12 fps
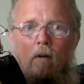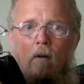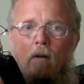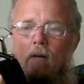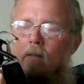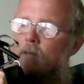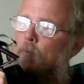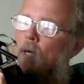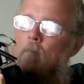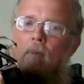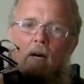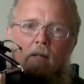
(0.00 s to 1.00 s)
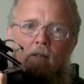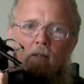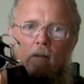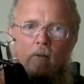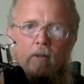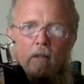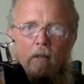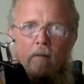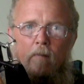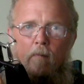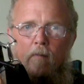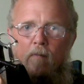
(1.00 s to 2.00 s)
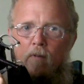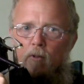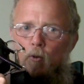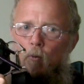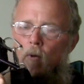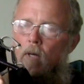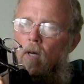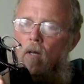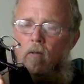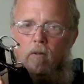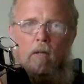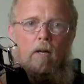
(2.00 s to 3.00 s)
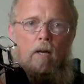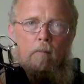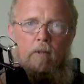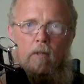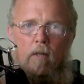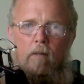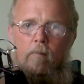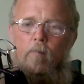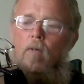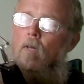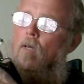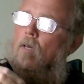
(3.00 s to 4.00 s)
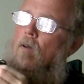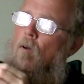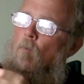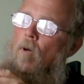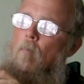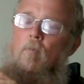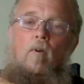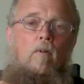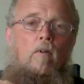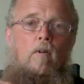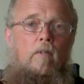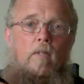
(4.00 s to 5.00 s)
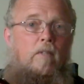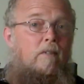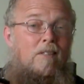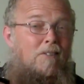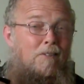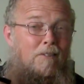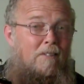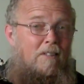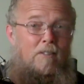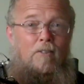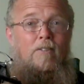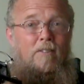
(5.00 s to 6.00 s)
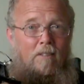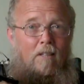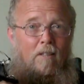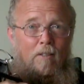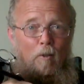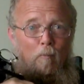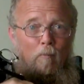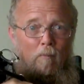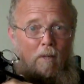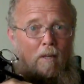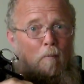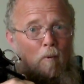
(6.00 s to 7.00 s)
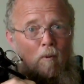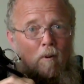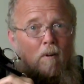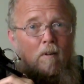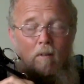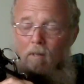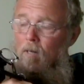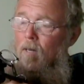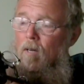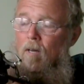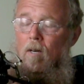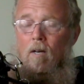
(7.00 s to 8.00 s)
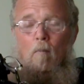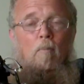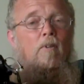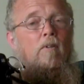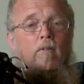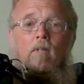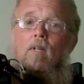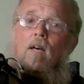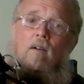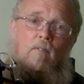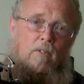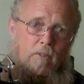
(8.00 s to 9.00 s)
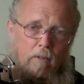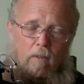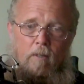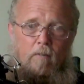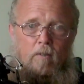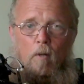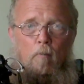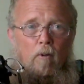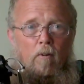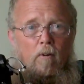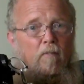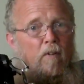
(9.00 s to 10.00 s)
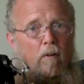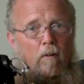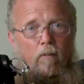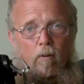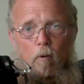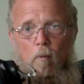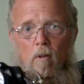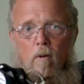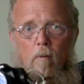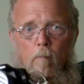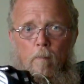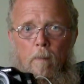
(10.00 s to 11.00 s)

It's made by Goja for $20 on Amazon. Now, I went up there and looked, and it doesn't look like they're selling them anymore, but there's a lot of alternatives up there that are very similar.